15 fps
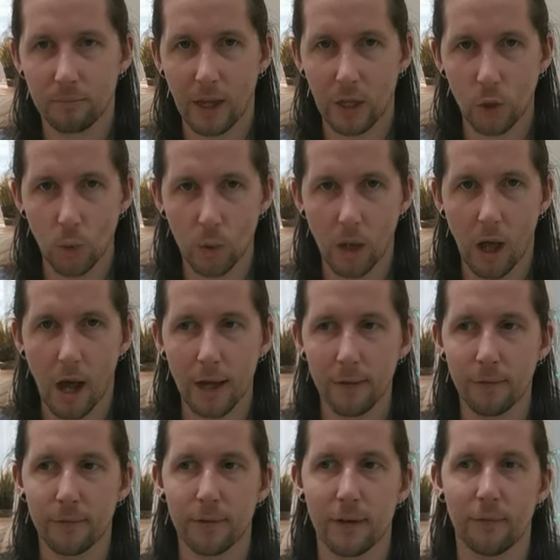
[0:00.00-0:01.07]

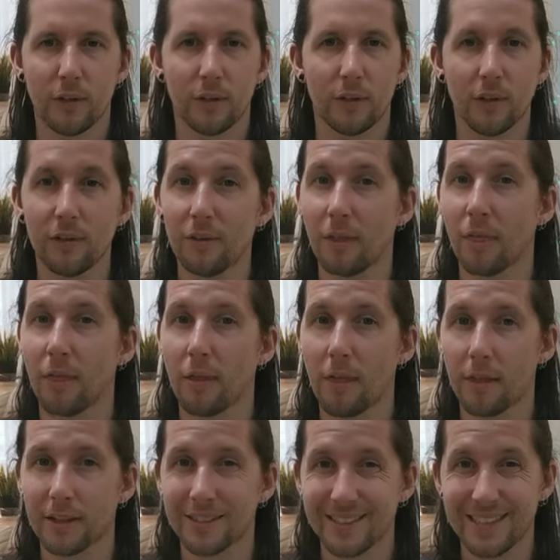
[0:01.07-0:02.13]
life, if it doesn't
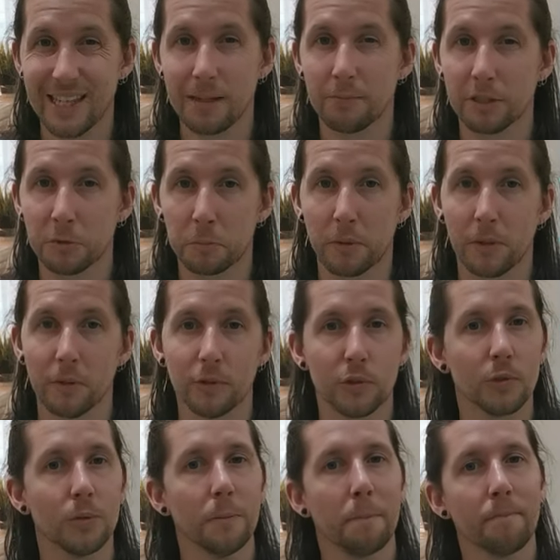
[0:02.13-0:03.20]
seem
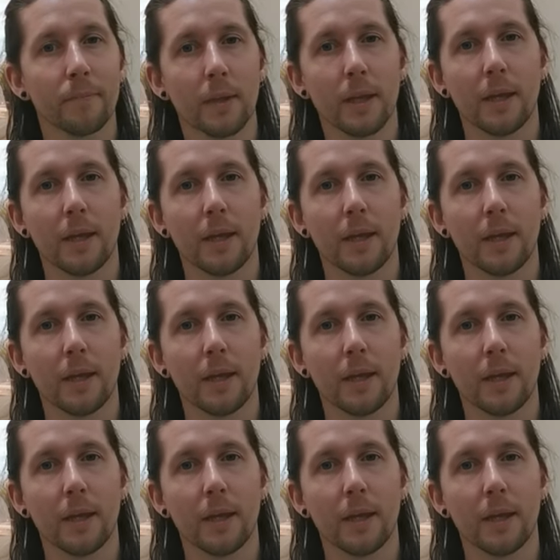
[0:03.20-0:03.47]
spiritual,